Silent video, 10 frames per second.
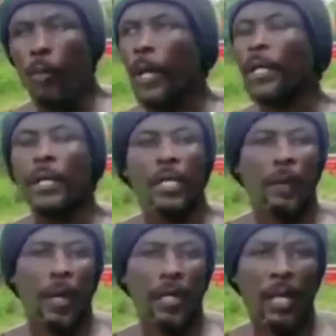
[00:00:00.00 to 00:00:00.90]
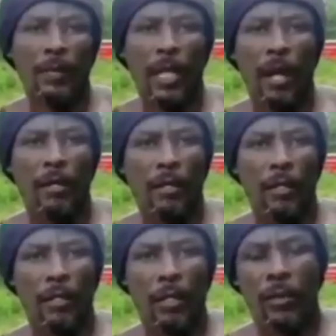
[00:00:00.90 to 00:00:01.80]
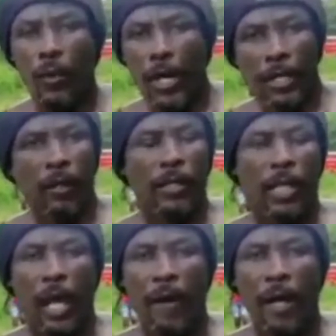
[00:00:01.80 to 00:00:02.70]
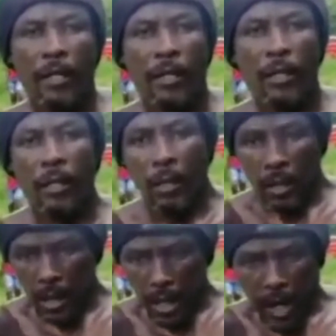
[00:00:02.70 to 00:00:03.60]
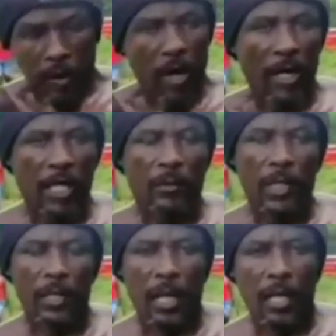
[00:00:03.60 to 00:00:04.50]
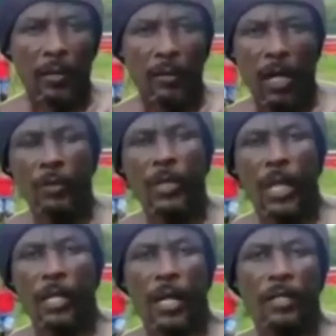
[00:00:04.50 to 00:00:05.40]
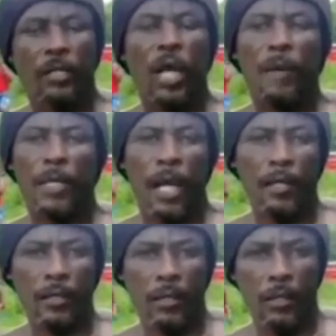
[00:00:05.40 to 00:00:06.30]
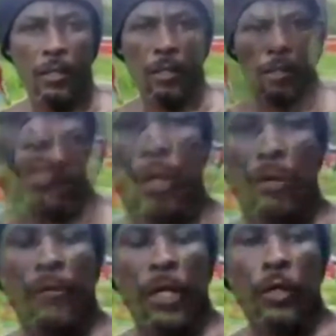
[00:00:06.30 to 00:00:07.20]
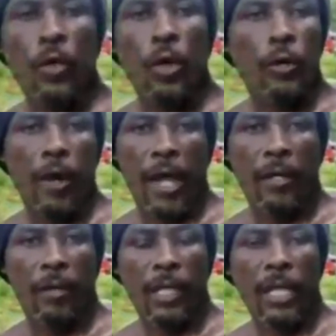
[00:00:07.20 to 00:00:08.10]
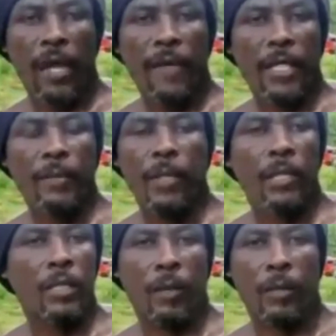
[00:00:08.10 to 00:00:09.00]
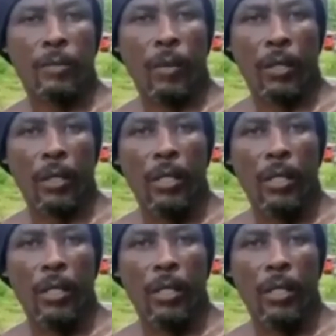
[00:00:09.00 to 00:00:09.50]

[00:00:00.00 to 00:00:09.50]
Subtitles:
Go up on the hilltop and capture. That's right, our side, right? Carry go on the hospital because it's dramatized. Well, to all, I feel good right now. I can't explain something.